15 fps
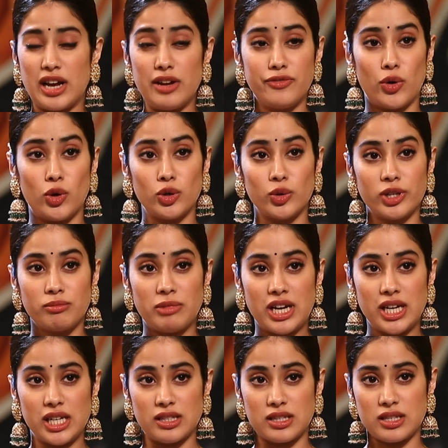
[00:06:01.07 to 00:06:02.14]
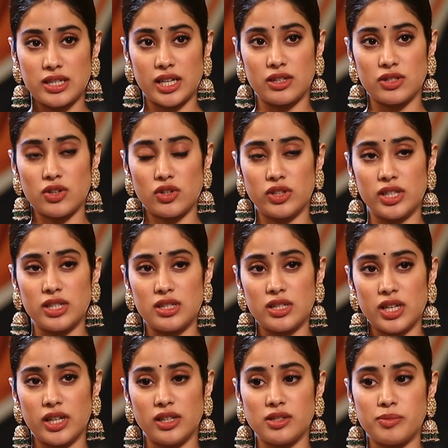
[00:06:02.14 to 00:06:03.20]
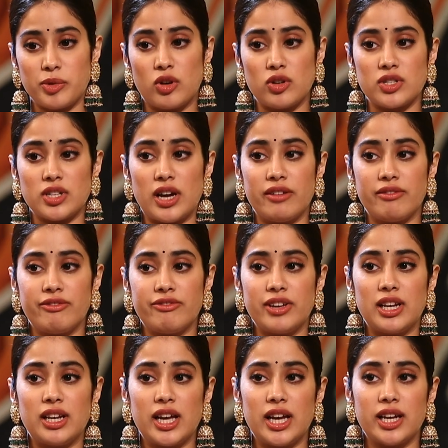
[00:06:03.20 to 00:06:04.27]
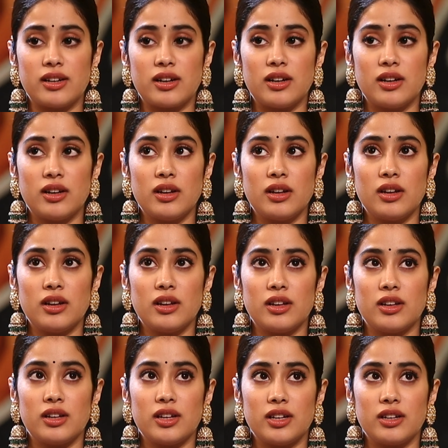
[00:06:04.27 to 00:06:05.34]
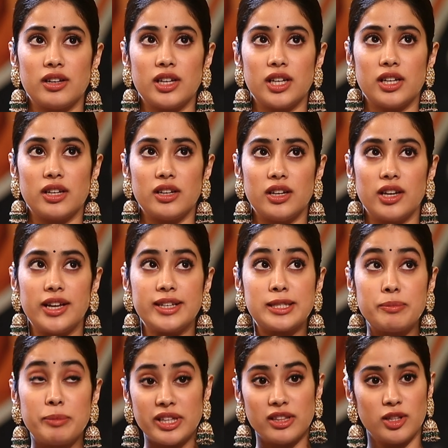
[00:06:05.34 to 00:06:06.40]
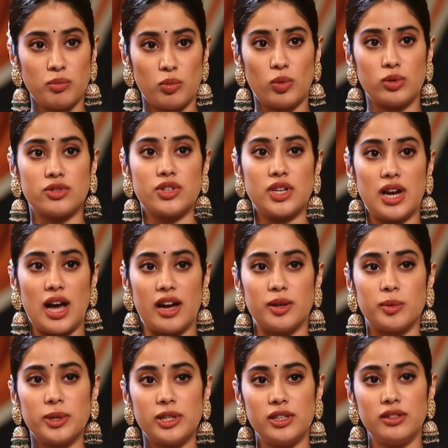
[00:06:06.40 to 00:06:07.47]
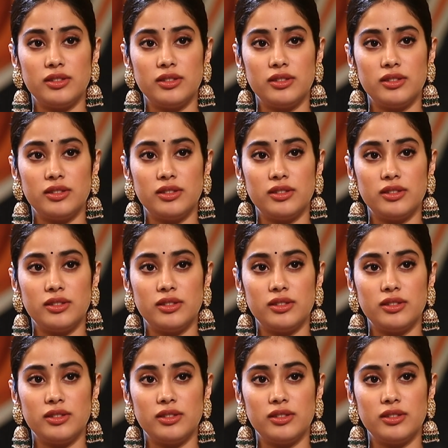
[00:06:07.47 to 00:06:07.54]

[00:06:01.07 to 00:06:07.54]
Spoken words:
following my instincts on these things because I feel like it's been the most reliable.